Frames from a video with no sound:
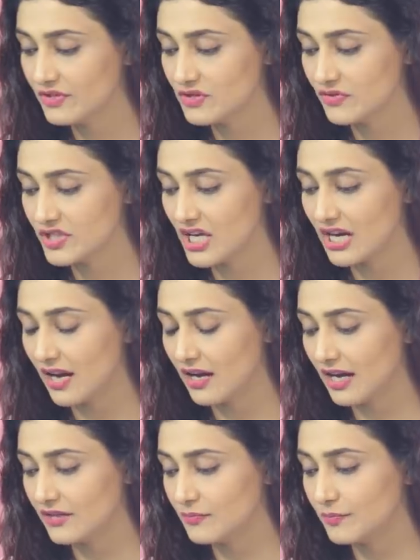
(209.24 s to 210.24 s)
which which had,
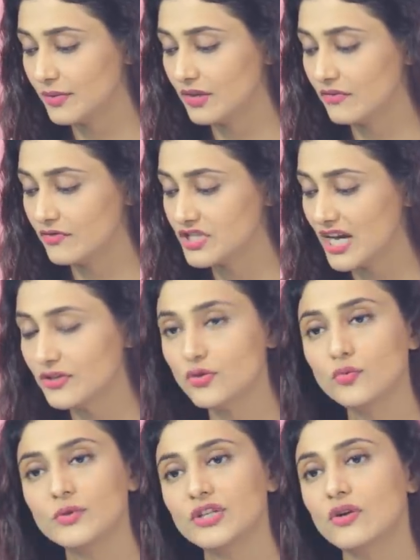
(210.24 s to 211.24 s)
had uh, which had to
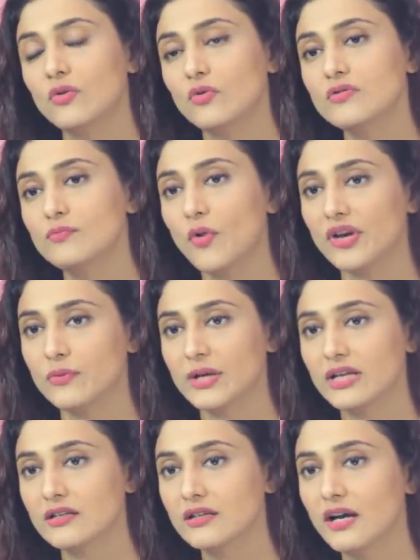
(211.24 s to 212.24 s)
do with your own body
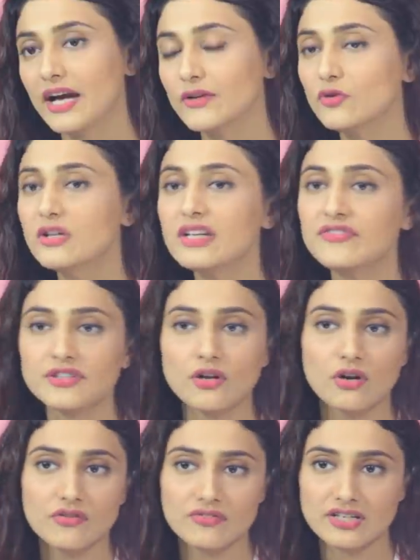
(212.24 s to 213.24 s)
weight. I don't lift a
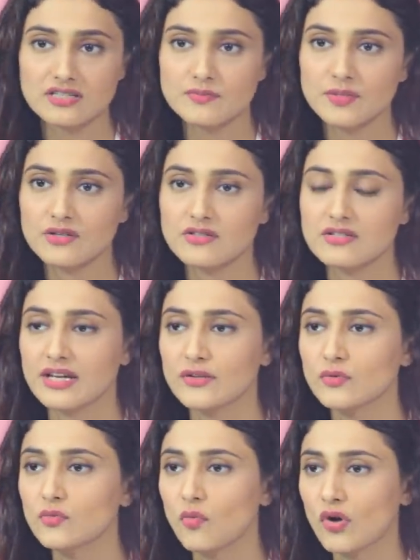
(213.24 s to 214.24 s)
lot of weights because I
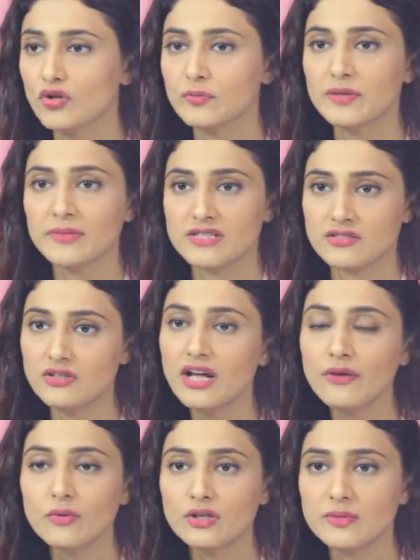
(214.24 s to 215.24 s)
don't want to be muscular.
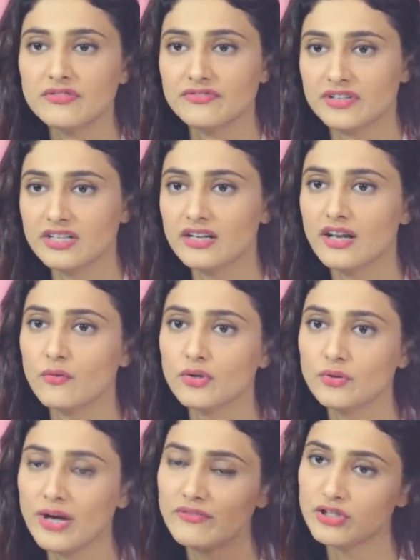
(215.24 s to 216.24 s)
I want to be fit and I
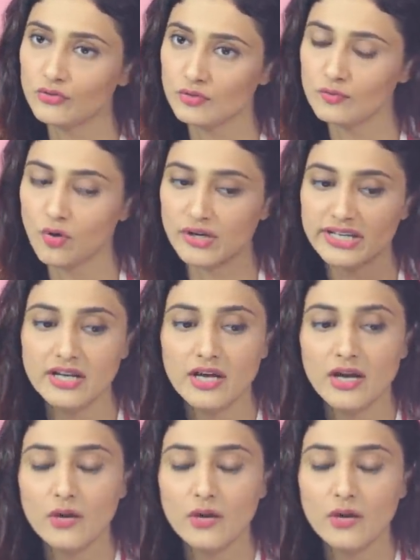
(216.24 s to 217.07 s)
want to have a toned body